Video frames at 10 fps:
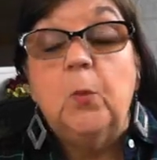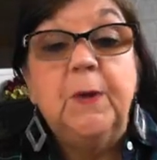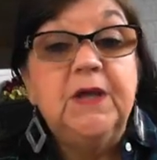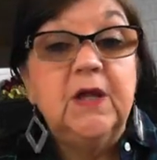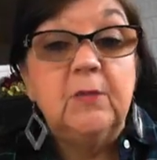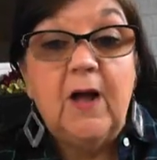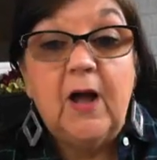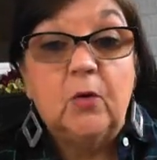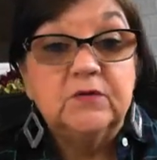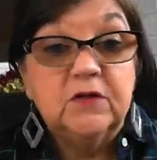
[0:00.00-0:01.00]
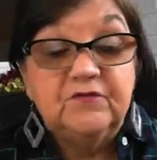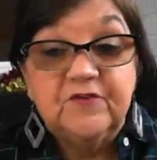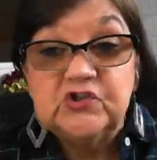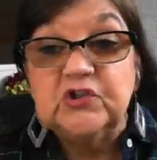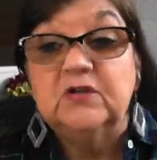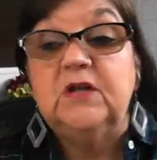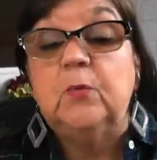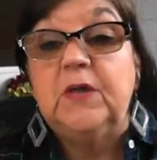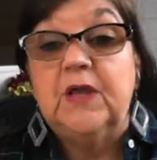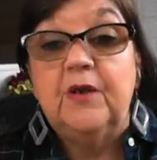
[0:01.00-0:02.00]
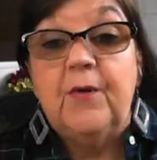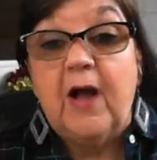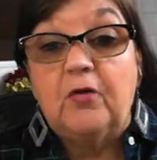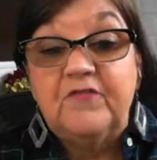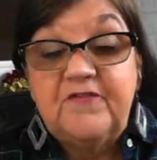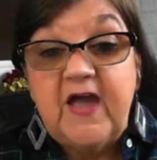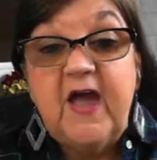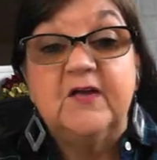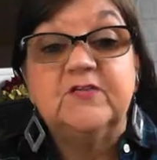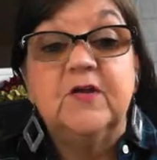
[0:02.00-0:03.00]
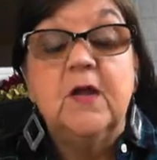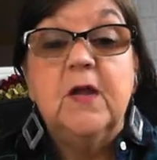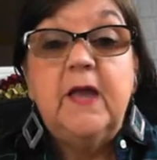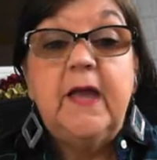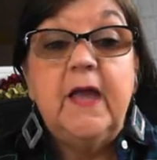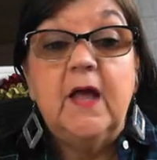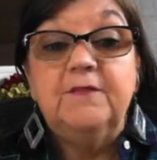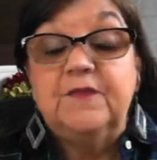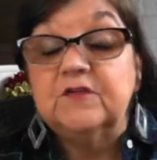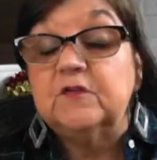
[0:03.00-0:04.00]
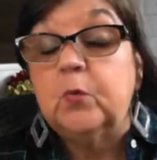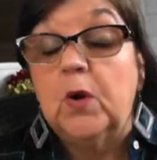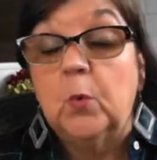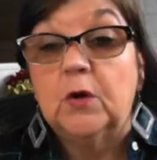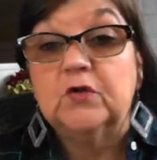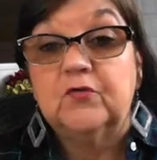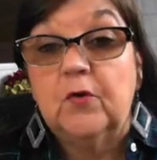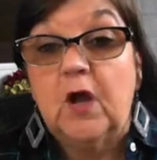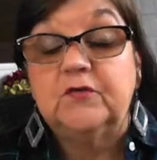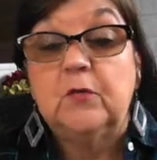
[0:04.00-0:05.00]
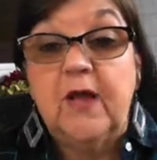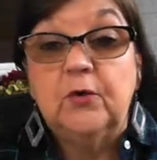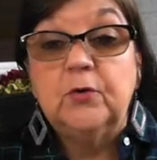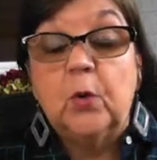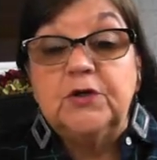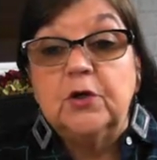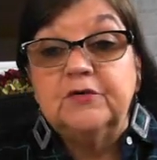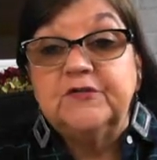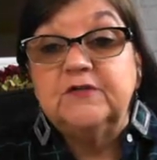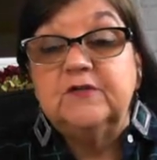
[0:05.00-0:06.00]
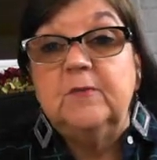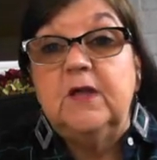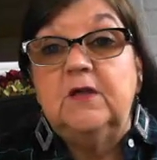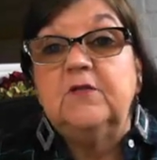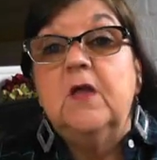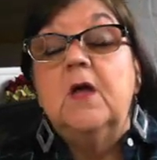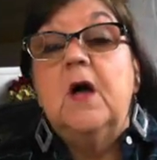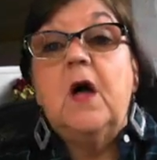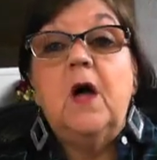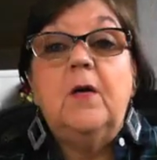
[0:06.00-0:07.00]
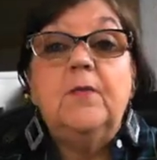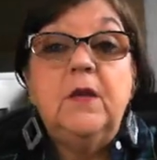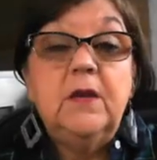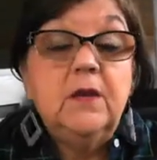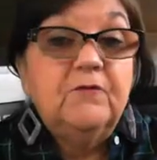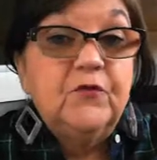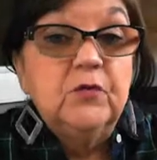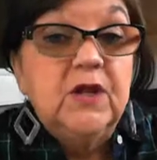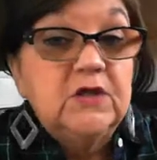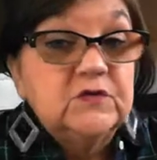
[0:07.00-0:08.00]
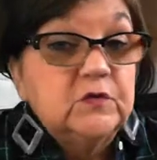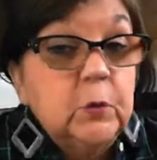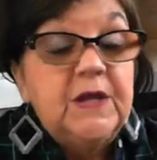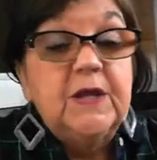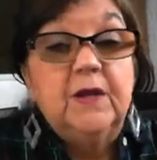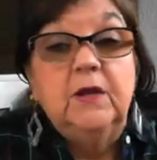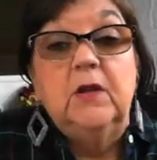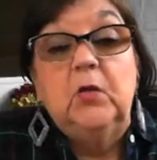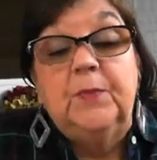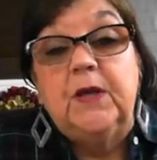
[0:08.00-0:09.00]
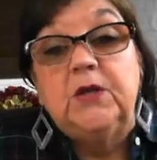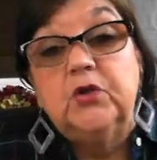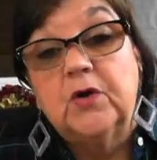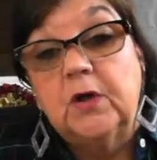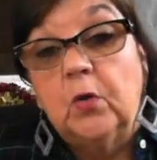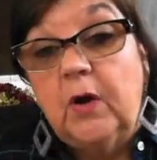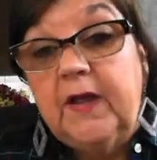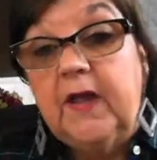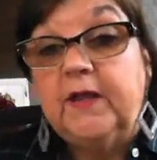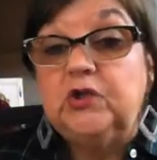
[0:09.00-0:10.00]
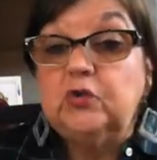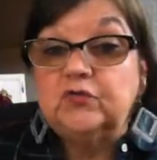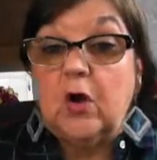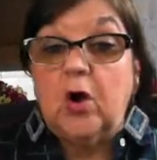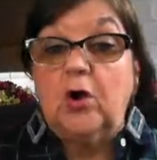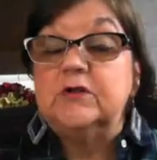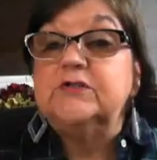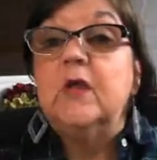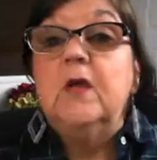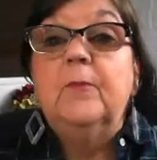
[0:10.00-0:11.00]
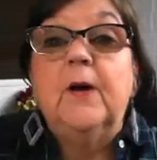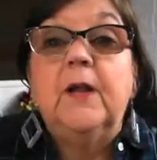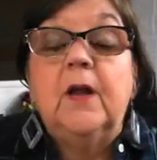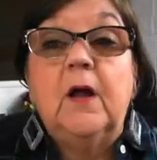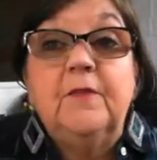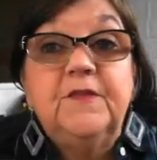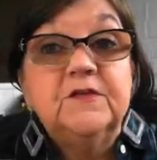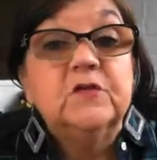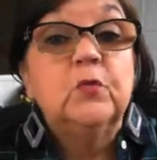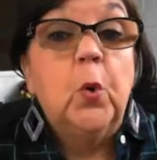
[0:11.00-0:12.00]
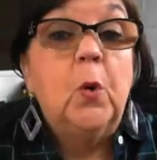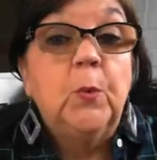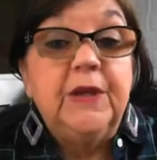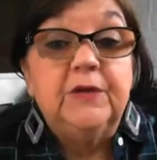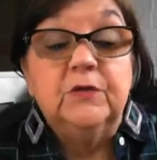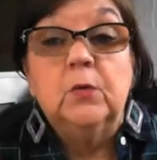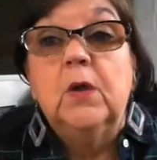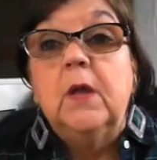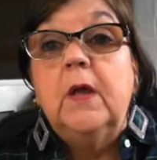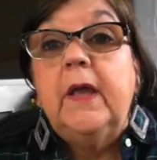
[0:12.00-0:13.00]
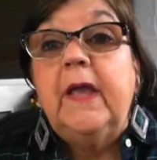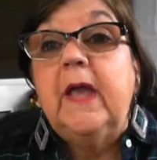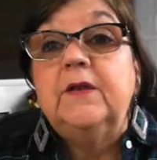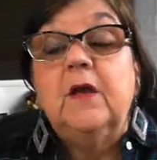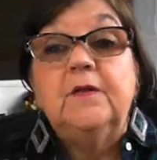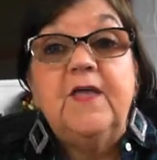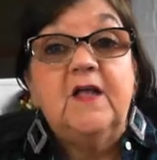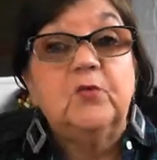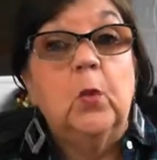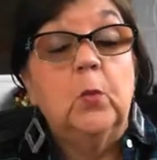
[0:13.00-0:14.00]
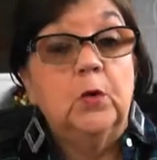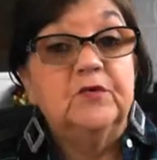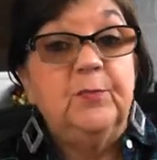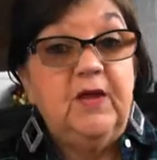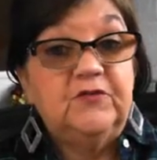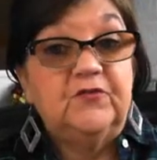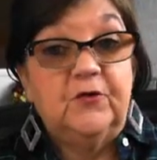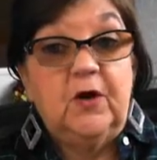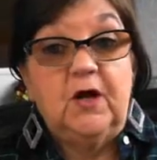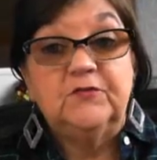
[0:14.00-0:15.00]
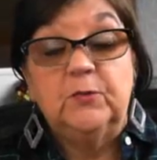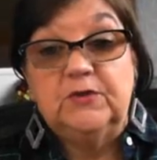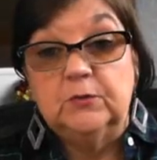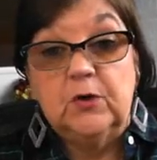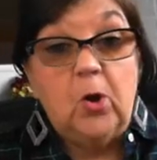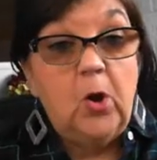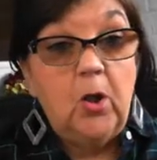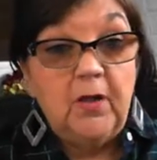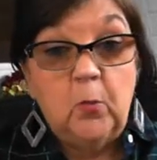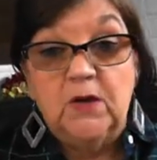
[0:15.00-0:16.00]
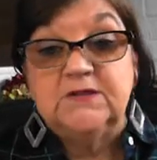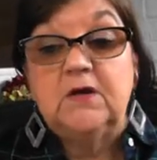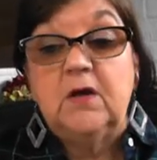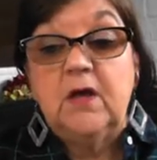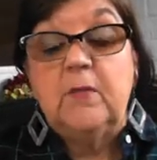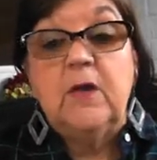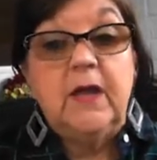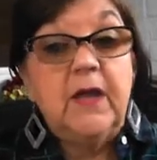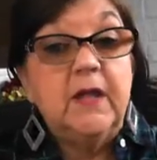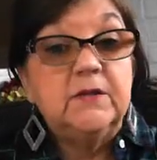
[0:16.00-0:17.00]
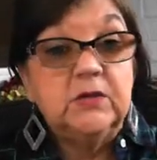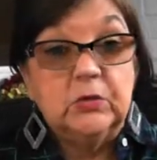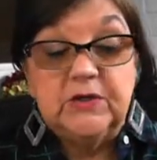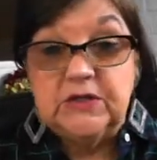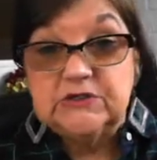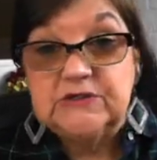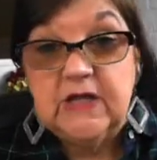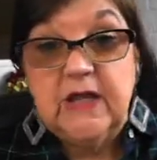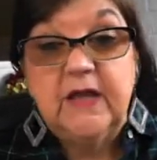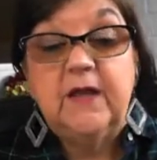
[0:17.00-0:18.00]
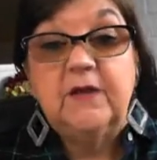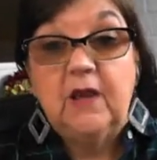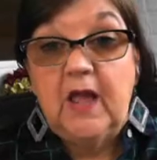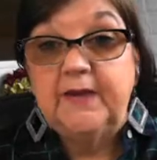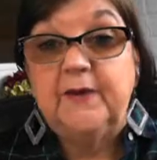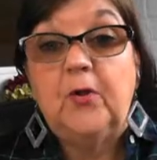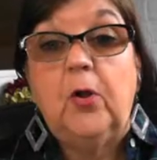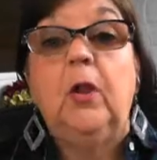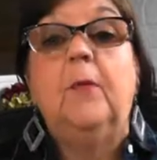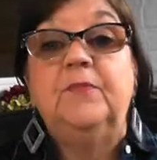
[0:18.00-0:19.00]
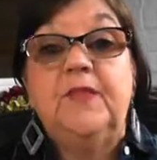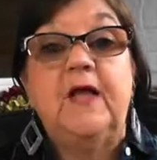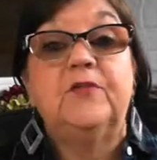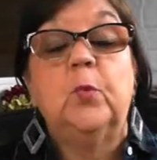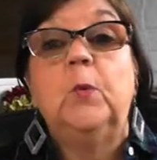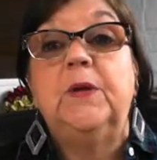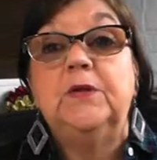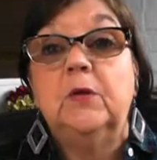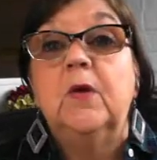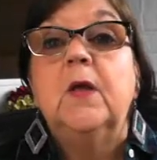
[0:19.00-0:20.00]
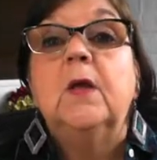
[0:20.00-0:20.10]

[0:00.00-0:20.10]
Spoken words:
We get them out efficiently. We get them out fast. And this is what works for us. So I don't know what your system is, and if you need to tweak it a little bit, you can go ahead and use ours, but this is what we do. And that's what works best for us. We do it all at one time, and each day, and line it all up. That's what we do.